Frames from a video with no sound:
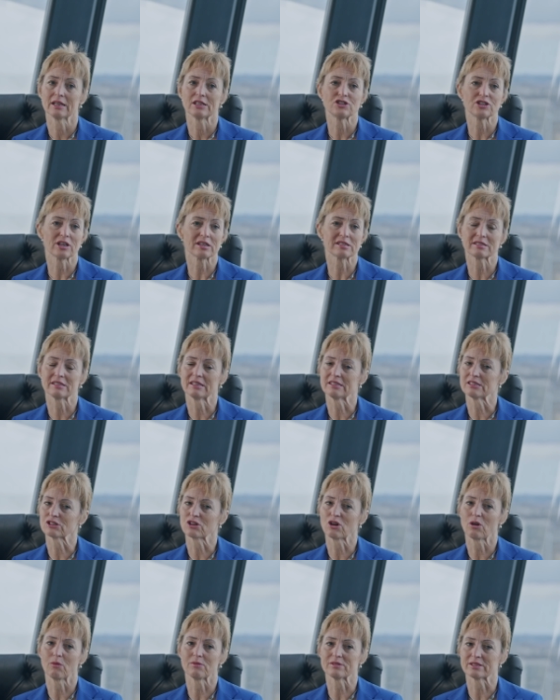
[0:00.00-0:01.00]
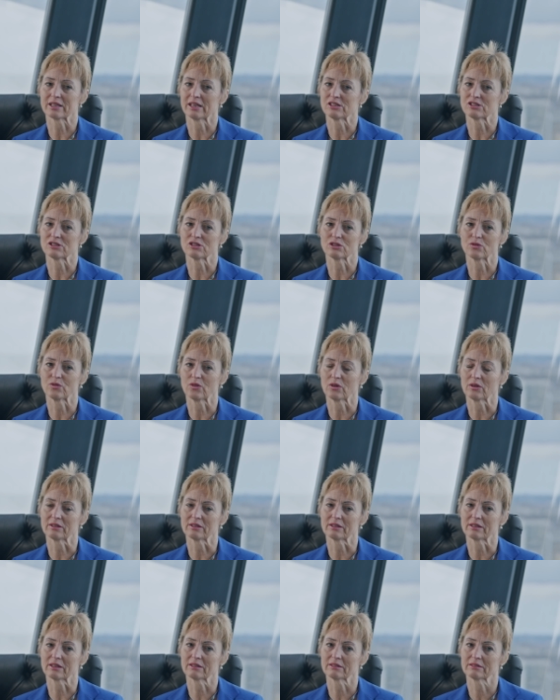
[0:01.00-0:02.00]
Just needs a conversation to
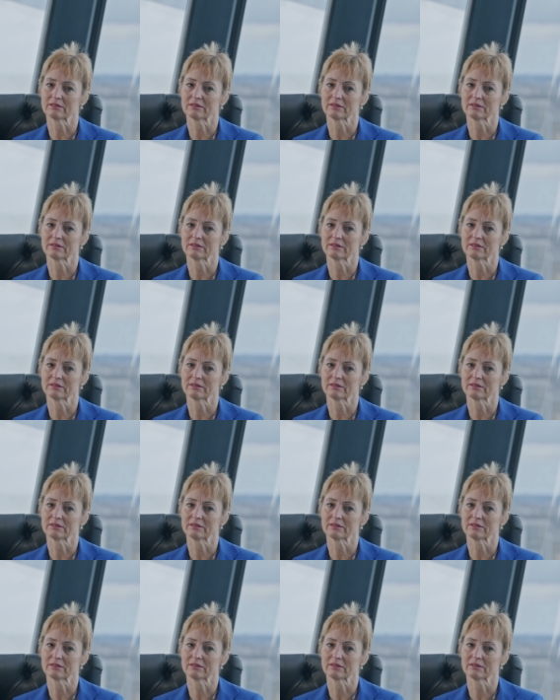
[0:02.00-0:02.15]
find it.